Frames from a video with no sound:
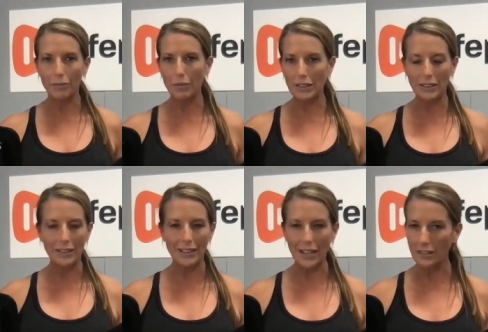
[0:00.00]
basically
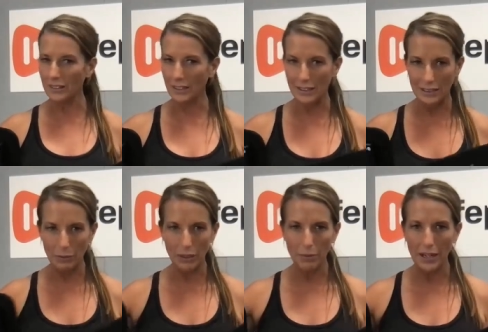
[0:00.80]
a gallon-sized
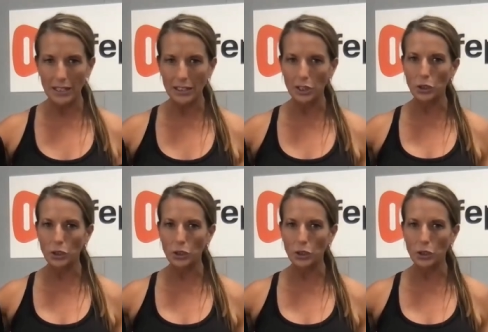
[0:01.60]
Ziploc baggie that